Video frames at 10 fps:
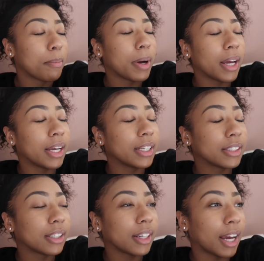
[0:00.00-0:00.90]

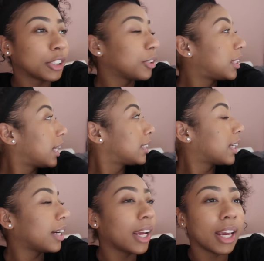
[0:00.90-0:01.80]
But yeah, so today's
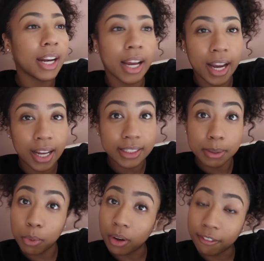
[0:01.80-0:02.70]
Sunday and I got
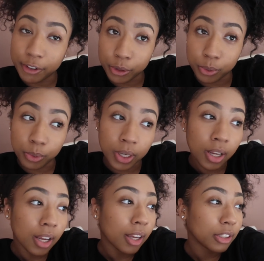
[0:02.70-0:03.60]
some more
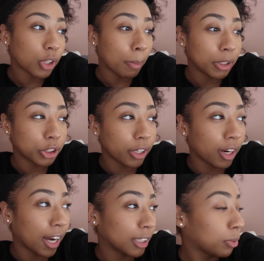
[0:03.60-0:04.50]
food. So I'm going to show you
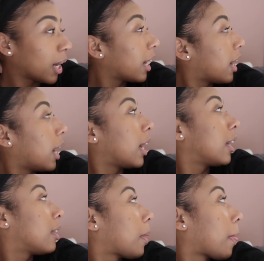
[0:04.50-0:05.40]
guys what I
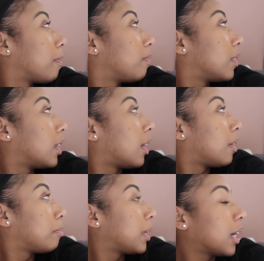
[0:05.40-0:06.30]
got.
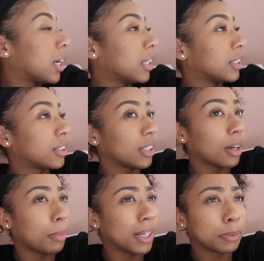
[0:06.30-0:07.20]
Because
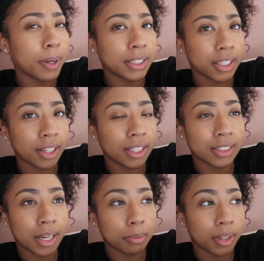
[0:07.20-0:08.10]
I mean, it's basically the
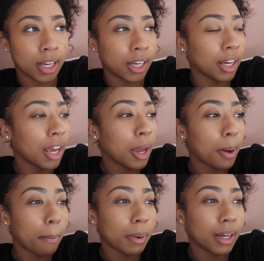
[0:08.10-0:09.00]
same thing,
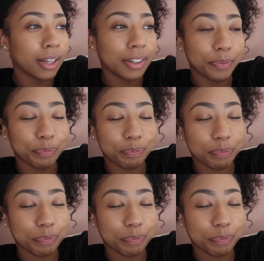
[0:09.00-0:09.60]
but